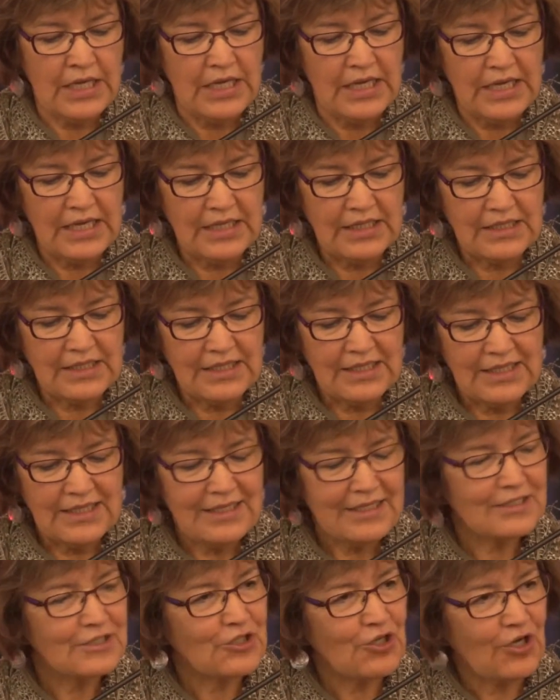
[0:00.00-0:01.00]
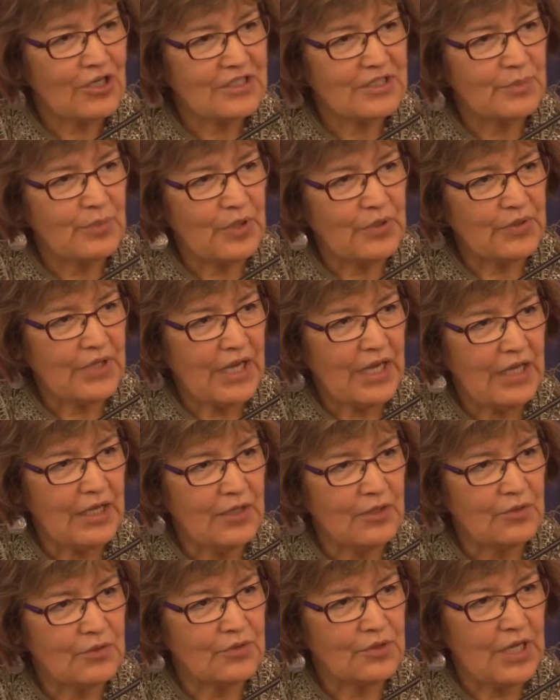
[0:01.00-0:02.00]
and it talked about
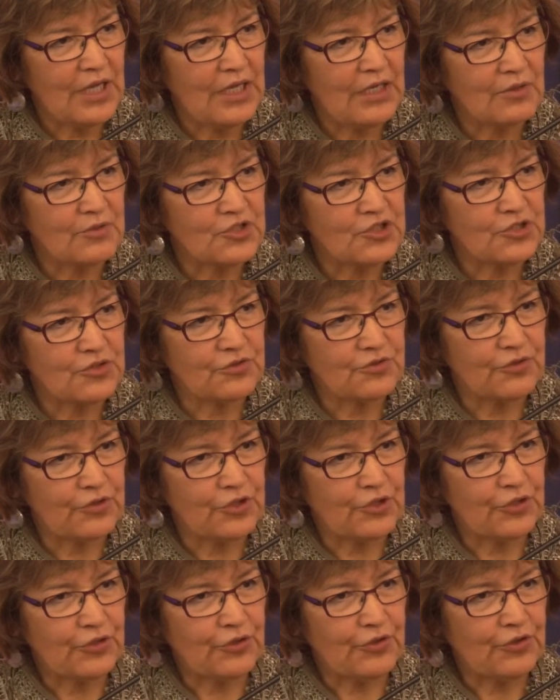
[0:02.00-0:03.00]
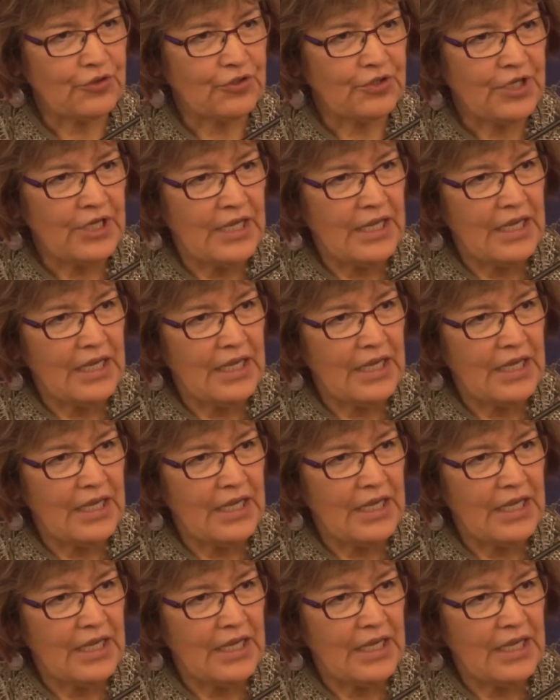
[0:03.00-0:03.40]
how children learned.